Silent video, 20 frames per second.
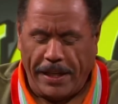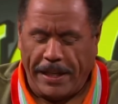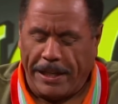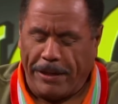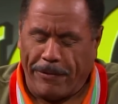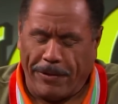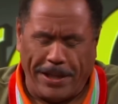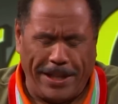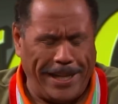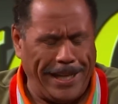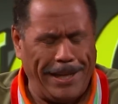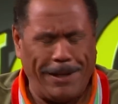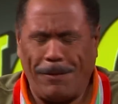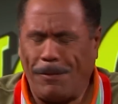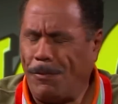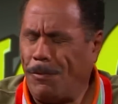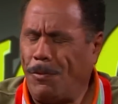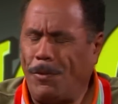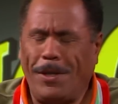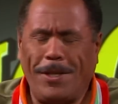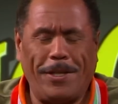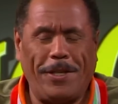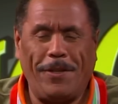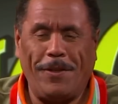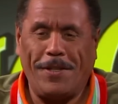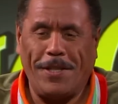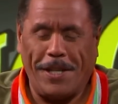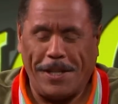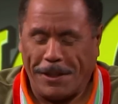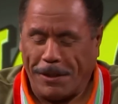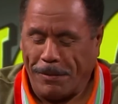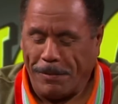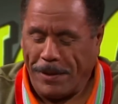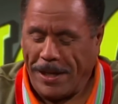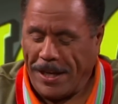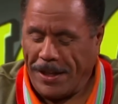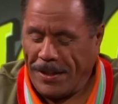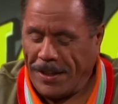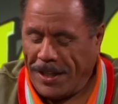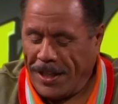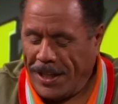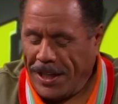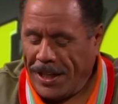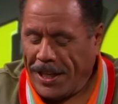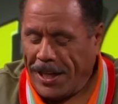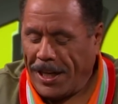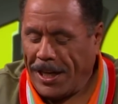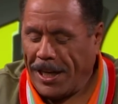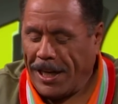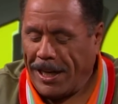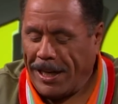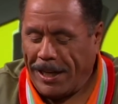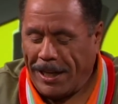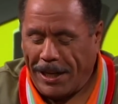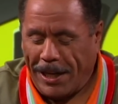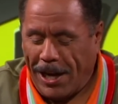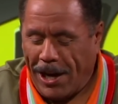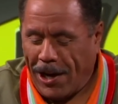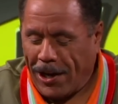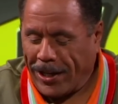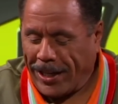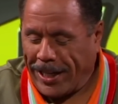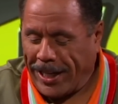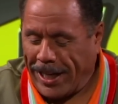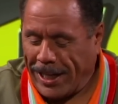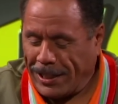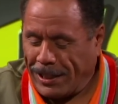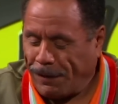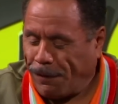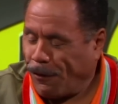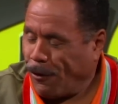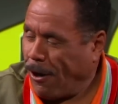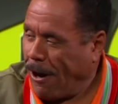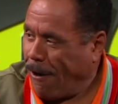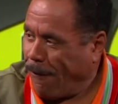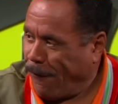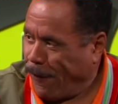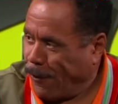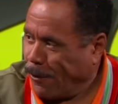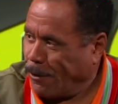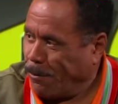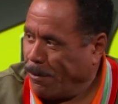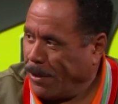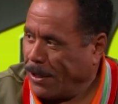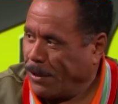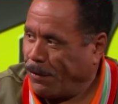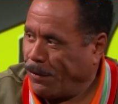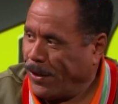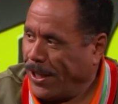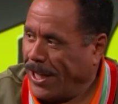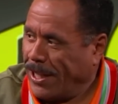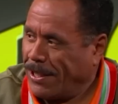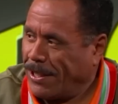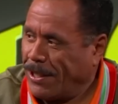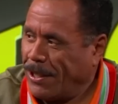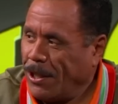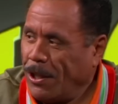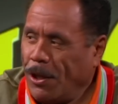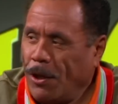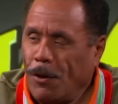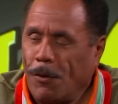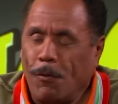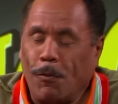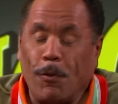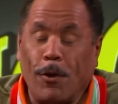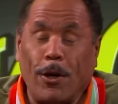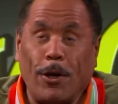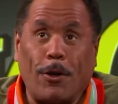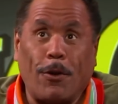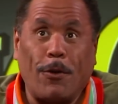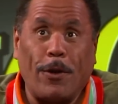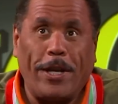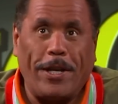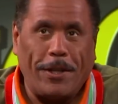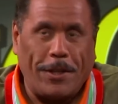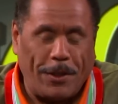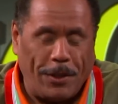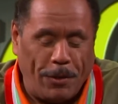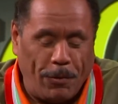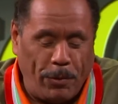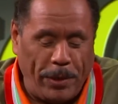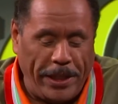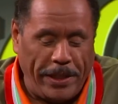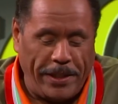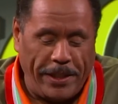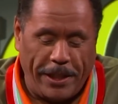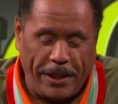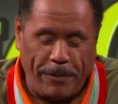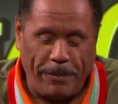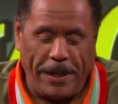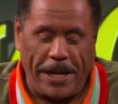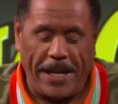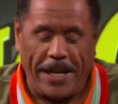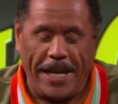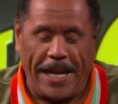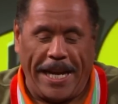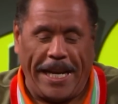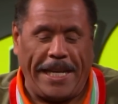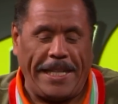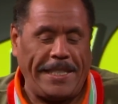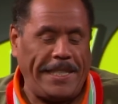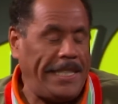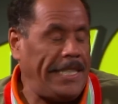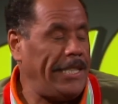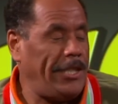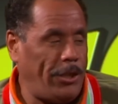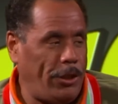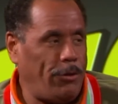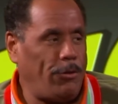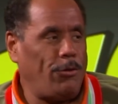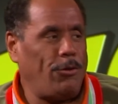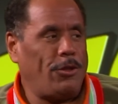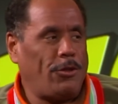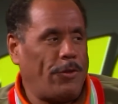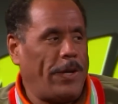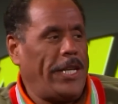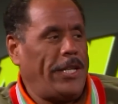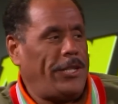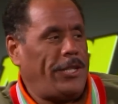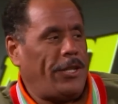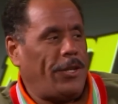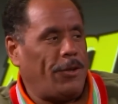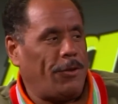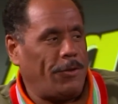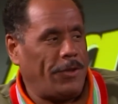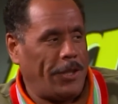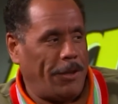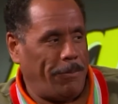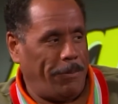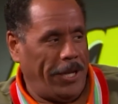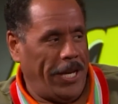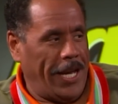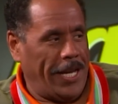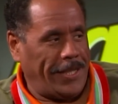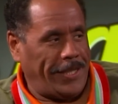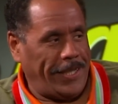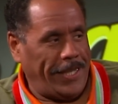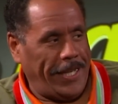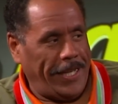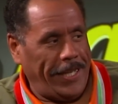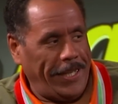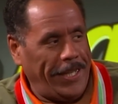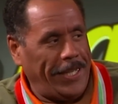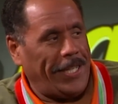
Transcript: and they were like, "What are you talking about?" Uh, our guests for our first Mix Fest yeah, was, were critical. We had yeah. done about 82 straight shows on Beyonce,